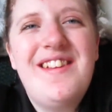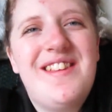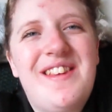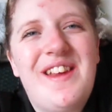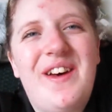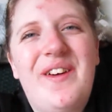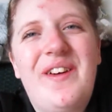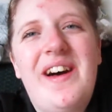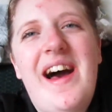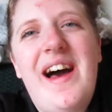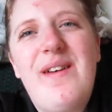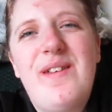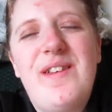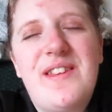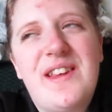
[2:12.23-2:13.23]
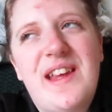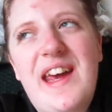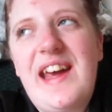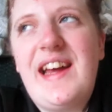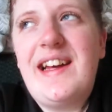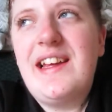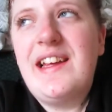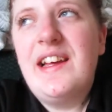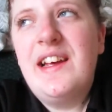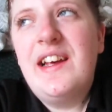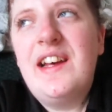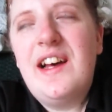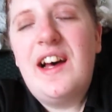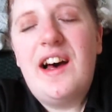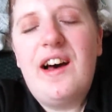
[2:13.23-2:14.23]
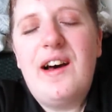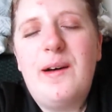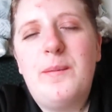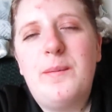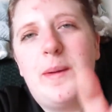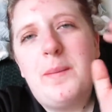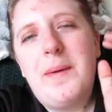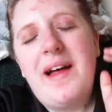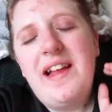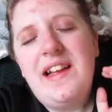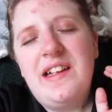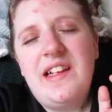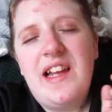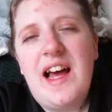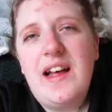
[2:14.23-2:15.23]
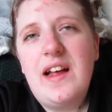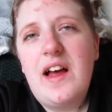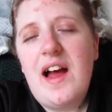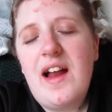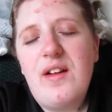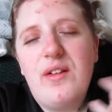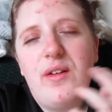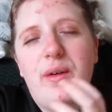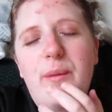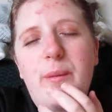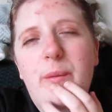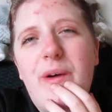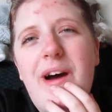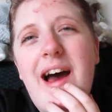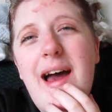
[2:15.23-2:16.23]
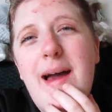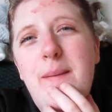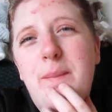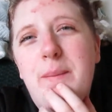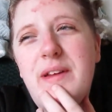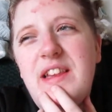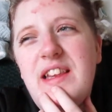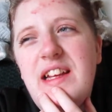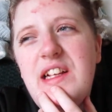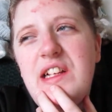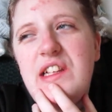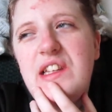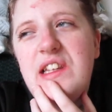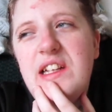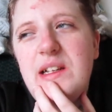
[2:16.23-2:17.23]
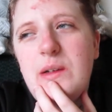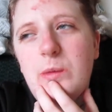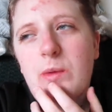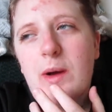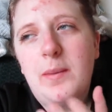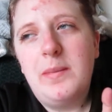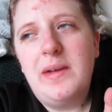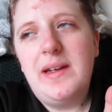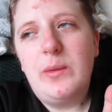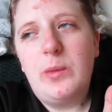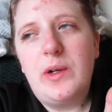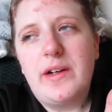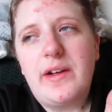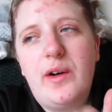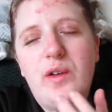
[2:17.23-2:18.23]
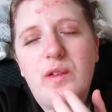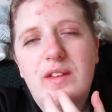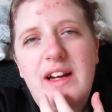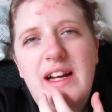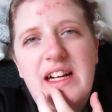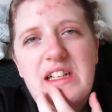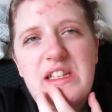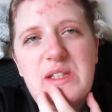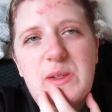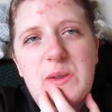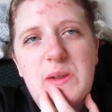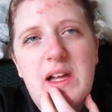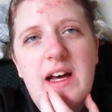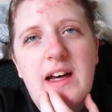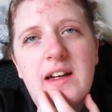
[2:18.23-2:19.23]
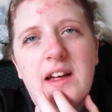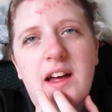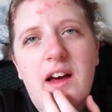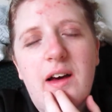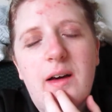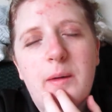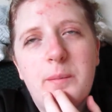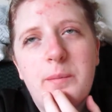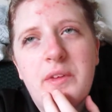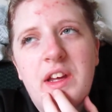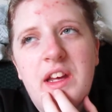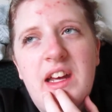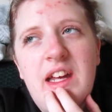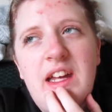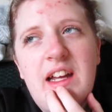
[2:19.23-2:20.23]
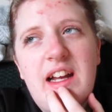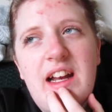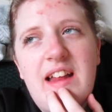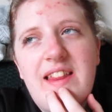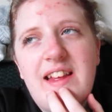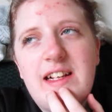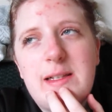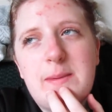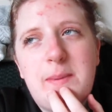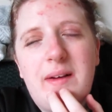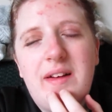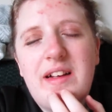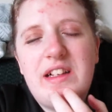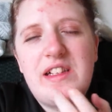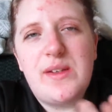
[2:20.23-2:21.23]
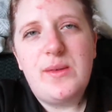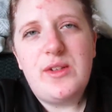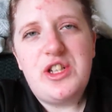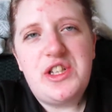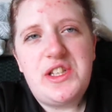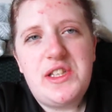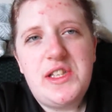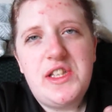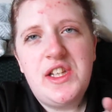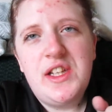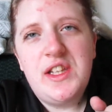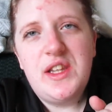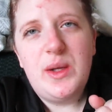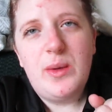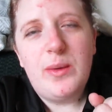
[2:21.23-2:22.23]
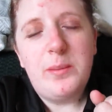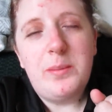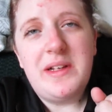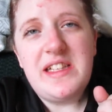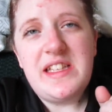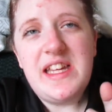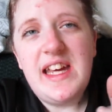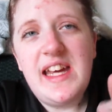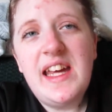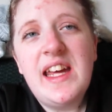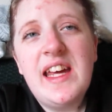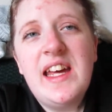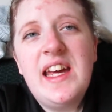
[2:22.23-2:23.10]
so I was like, um, they're probably, I don't know why, but they, they didn't want me to work over, I guess, too long. Um, and I think that's probably because they were just, they were busy